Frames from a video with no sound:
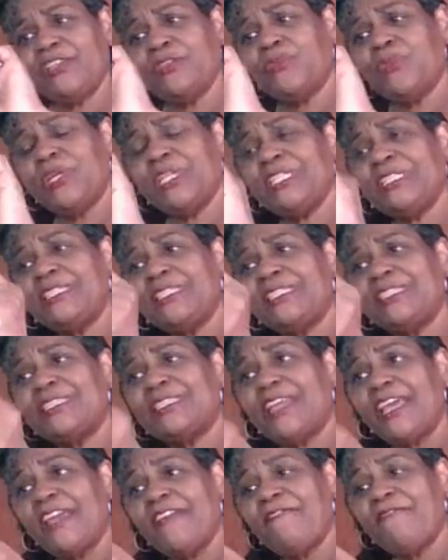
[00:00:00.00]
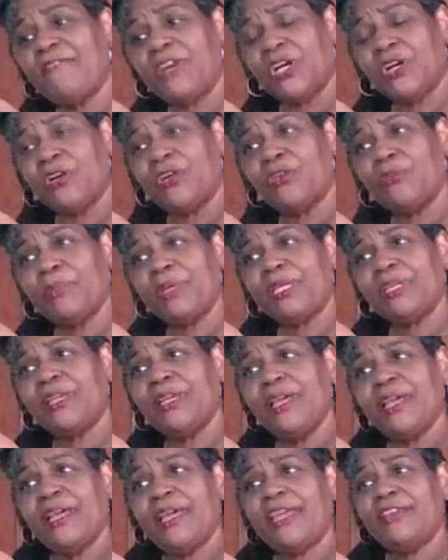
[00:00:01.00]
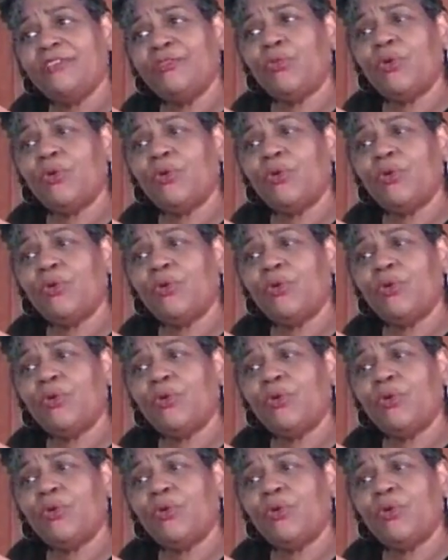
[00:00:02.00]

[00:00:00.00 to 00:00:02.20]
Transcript: You want it to stay firm and you